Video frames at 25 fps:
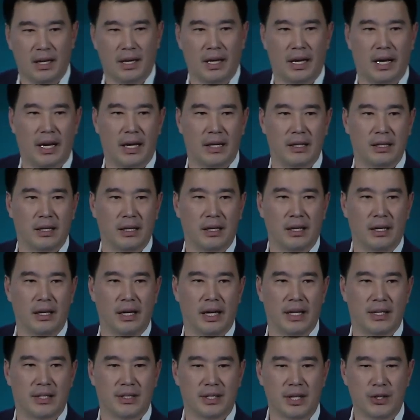And
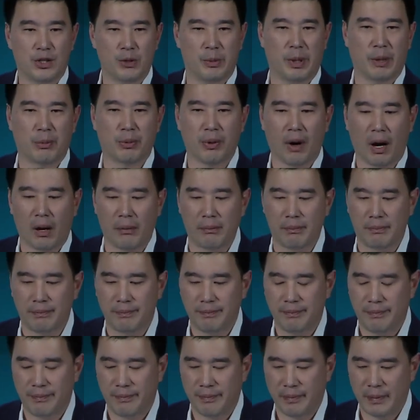it's such a big problem
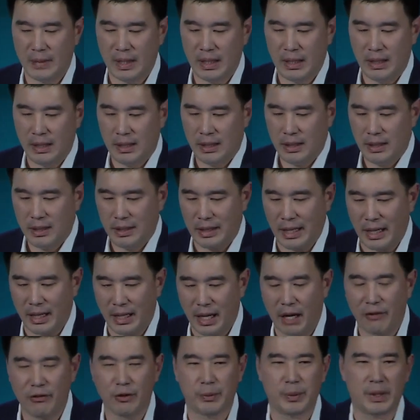that
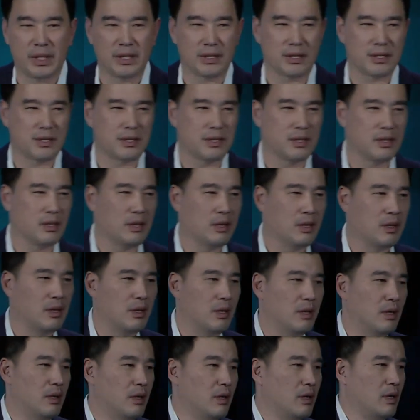governments
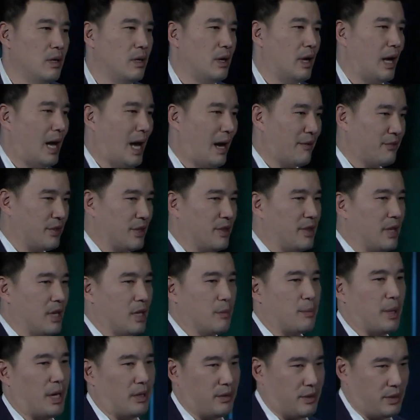have to think
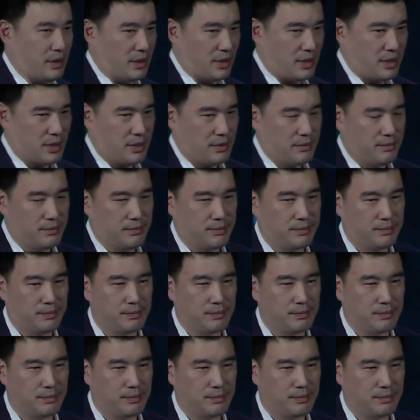about this.